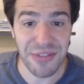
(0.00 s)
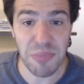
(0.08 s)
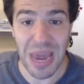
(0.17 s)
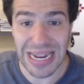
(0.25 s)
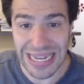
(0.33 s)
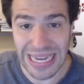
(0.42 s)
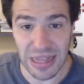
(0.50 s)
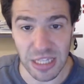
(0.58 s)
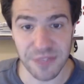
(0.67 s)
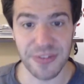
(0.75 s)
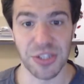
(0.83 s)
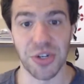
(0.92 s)
to pay to get this
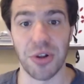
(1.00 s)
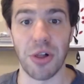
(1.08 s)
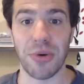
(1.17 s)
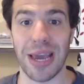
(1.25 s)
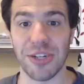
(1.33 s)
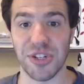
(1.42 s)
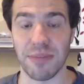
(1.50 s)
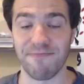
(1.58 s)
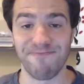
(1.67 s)
physical location.